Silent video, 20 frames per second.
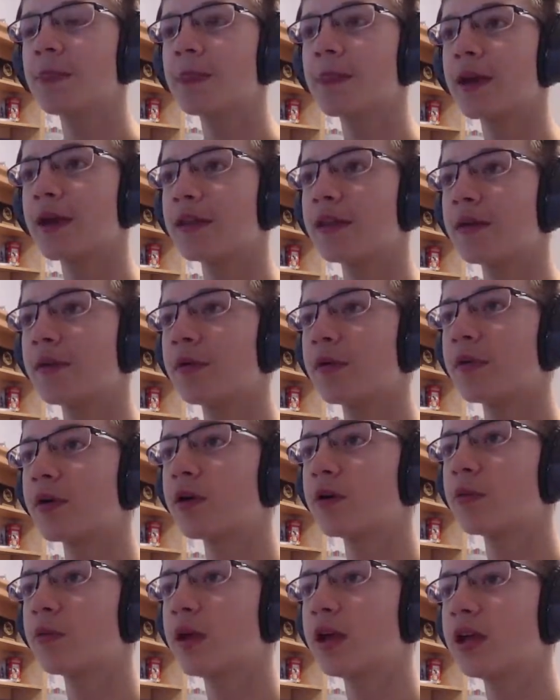and then we
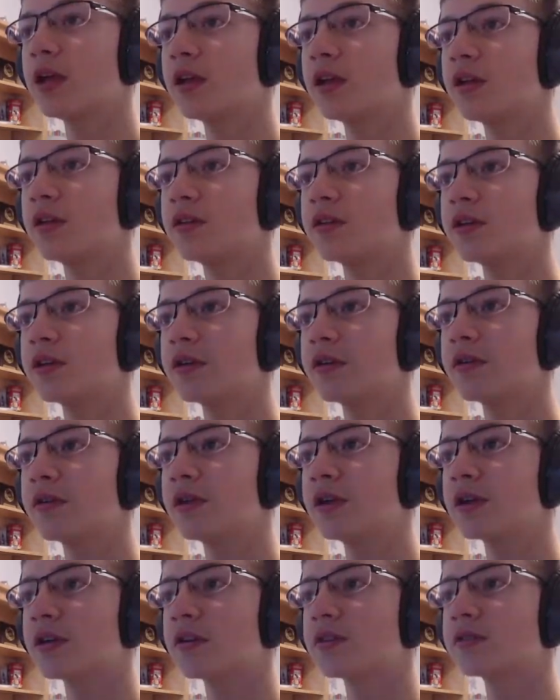want to wait until
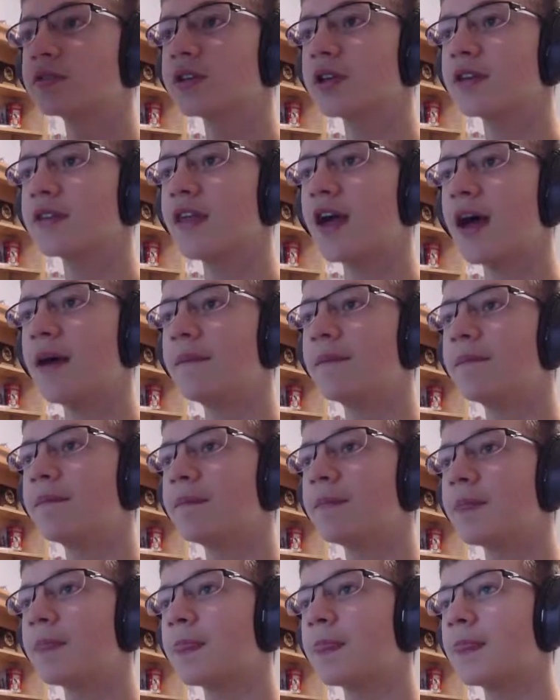it goes like that.
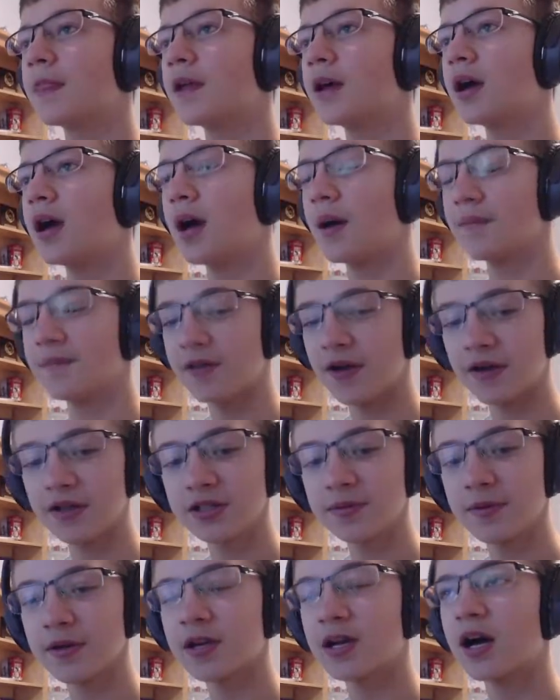That
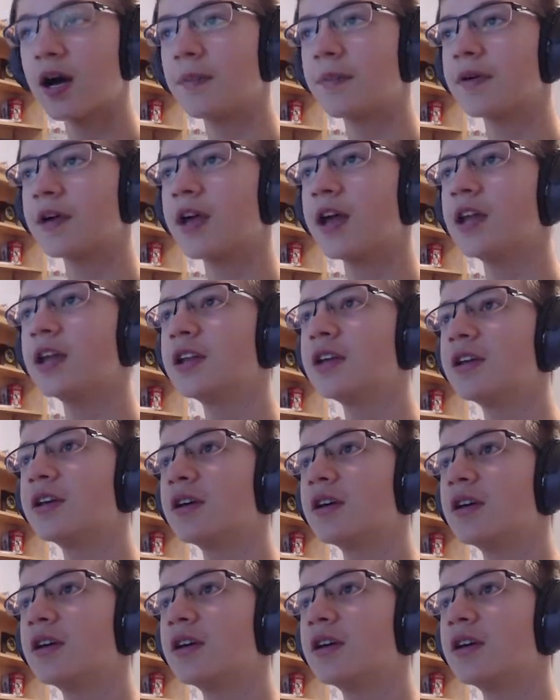was a bit complicated.